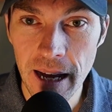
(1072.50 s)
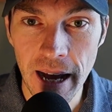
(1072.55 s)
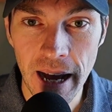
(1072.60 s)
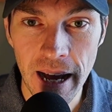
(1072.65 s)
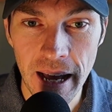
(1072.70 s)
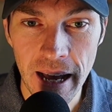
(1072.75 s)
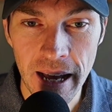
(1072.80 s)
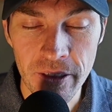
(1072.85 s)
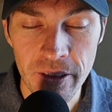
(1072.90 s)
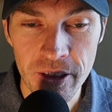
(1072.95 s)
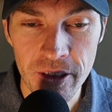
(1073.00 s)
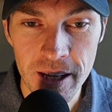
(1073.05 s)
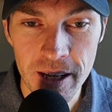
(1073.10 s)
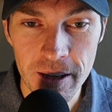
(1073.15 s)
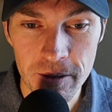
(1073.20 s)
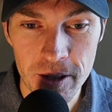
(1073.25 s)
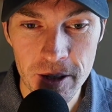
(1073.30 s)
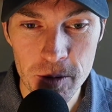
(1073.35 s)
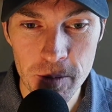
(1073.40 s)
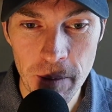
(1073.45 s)
I think
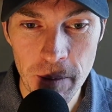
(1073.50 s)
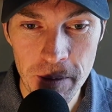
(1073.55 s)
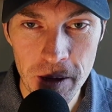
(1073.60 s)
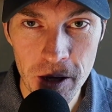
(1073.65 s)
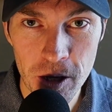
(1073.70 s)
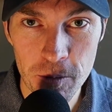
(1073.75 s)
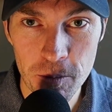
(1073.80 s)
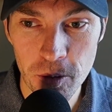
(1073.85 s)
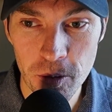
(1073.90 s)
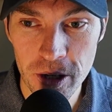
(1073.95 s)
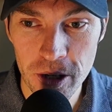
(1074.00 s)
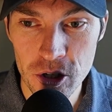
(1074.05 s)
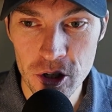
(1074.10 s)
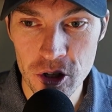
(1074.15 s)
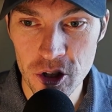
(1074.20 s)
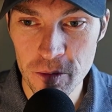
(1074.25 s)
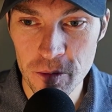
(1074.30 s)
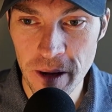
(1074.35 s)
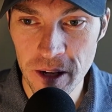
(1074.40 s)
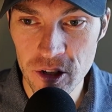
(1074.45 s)
this might be a good place to
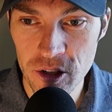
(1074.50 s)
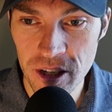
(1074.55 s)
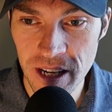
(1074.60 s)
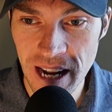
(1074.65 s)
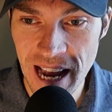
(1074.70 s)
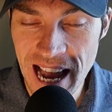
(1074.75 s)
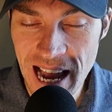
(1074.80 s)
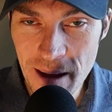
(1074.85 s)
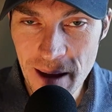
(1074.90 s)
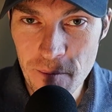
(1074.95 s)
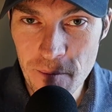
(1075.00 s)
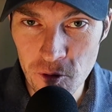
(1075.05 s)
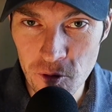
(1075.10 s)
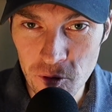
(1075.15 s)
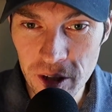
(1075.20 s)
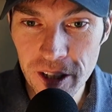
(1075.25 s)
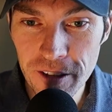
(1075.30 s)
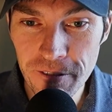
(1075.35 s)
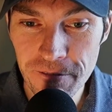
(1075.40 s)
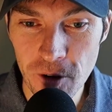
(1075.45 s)
just mention I am
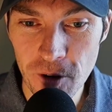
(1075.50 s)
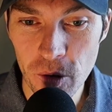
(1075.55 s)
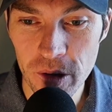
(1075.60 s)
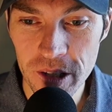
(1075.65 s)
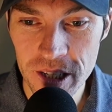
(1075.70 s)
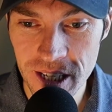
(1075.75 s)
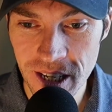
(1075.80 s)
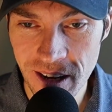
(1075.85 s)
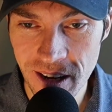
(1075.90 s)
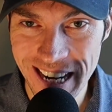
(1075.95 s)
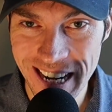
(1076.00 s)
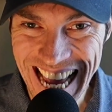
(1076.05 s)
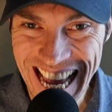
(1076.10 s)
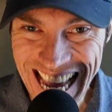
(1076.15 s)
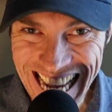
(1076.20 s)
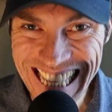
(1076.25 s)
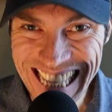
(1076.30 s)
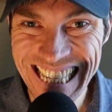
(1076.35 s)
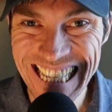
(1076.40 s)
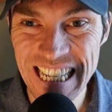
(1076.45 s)
really focusing on
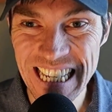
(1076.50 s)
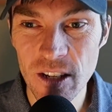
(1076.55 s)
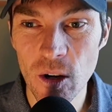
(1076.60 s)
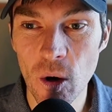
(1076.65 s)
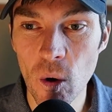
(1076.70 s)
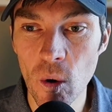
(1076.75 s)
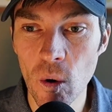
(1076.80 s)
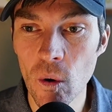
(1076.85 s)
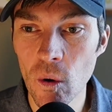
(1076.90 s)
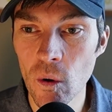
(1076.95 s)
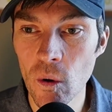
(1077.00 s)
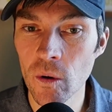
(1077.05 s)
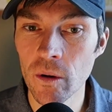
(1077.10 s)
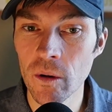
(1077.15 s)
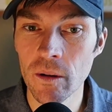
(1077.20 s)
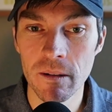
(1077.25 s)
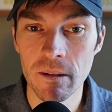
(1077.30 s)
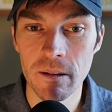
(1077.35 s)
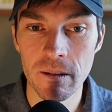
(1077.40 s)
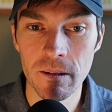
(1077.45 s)
18-hole
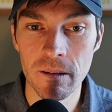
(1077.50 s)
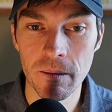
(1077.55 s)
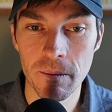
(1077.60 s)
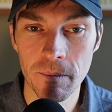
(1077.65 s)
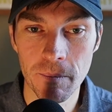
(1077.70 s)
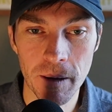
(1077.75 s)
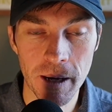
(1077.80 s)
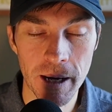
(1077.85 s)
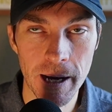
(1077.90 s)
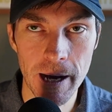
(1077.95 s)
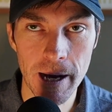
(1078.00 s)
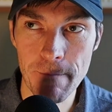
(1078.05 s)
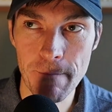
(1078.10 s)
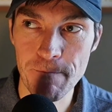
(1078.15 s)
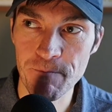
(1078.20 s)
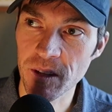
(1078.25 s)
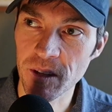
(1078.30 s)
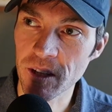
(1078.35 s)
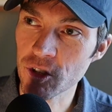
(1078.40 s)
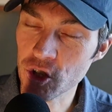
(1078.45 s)

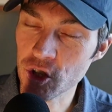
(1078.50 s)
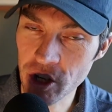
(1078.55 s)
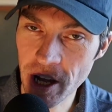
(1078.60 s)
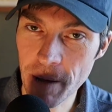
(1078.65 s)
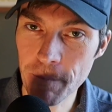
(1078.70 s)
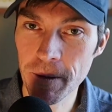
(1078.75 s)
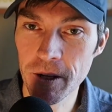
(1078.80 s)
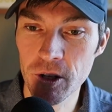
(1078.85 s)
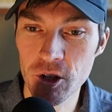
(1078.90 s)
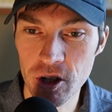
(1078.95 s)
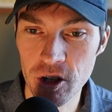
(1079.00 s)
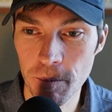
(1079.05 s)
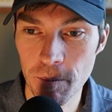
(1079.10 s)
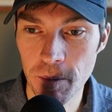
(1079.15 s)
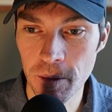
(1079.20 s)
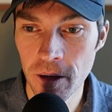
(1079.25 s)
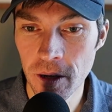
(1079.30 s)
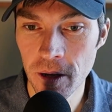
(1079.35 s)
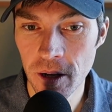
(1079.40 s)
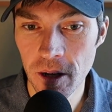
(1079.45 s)
championship
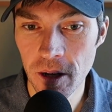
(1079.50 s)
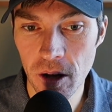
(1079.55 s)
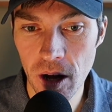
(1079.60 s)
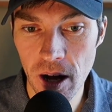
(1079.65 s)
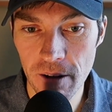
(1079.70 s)
golf